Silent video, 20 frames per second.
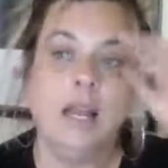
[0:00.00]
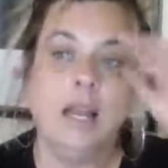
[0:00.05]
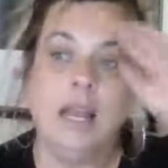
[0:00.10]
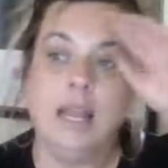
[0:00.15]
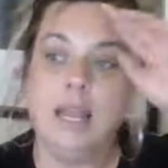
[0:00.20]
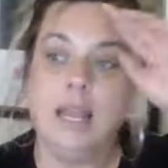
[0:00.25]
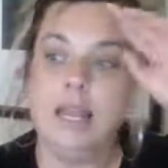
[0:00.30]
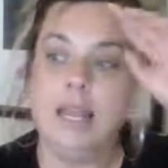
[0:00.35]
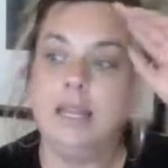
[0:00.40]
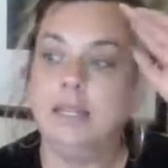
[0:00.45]

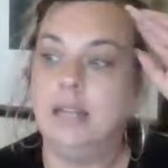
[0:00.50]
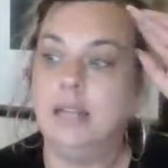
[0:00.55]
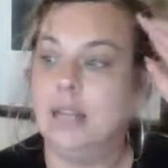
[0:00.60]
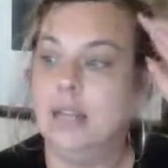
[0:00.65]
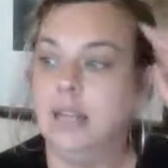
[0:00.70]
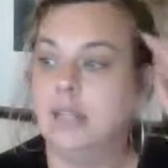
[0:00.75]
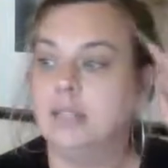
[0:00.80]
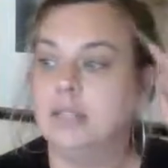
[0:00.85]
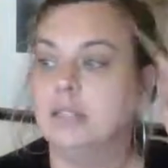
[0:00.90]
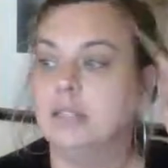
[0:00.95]
And
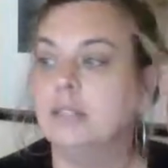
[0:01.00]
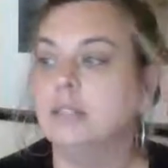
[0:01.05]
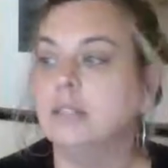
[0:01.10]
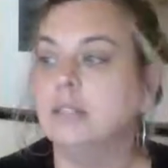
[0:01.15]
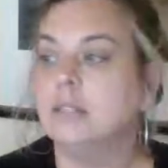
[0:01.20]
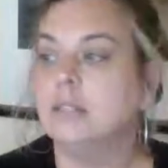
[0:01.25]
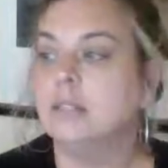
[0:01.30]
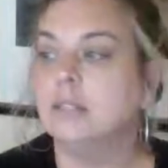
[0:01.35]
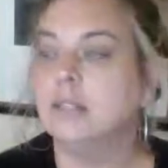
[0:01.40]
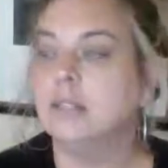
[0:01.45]

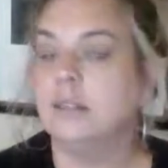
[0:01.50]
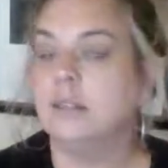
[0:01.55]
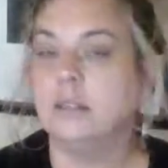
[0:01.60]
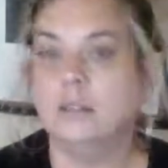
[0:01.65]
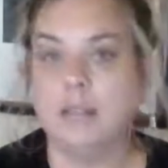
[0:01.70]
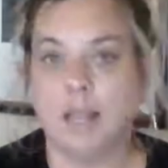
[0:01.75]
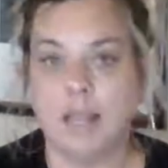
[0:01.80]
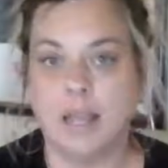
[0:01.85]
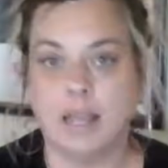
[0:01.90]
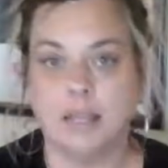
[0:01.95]

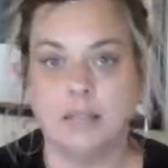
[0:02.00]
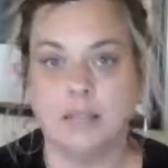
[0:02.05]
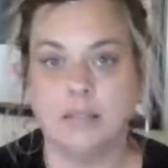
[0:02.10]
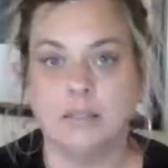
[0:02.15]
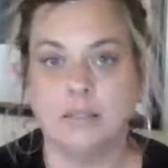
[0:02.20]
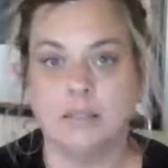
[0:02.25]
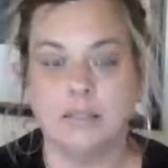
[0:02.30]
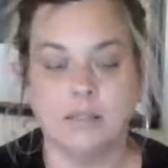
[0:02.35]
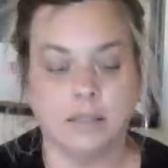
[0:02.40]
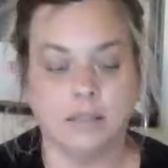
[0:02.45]

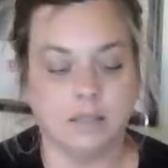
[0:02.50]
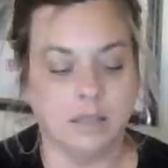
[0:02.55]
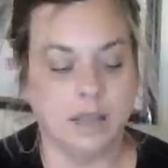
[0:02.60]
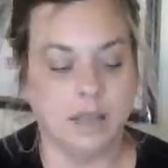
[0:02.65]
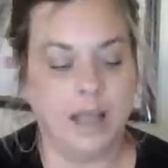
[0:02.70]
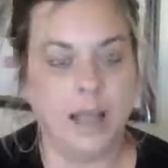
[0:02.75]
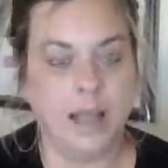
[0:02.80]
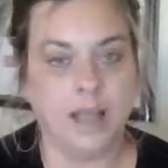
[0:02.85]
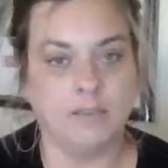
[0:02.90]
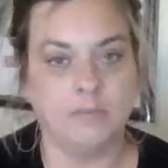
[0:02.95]
things
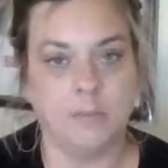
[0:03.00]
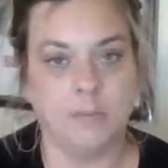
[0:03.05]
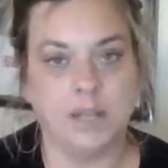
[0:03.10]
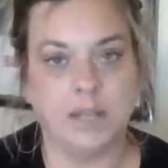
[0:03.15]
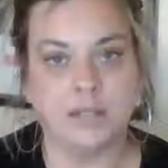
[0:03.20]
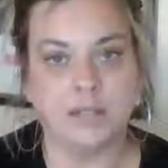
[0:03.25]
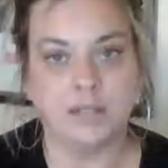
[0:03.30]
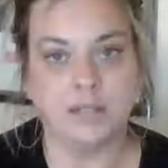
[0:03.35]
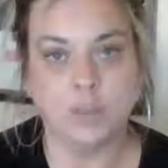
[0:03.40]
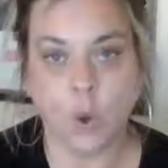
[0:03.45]
have
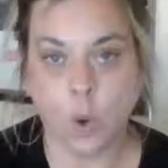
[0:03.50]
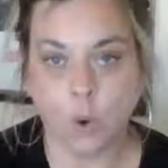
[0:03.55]
been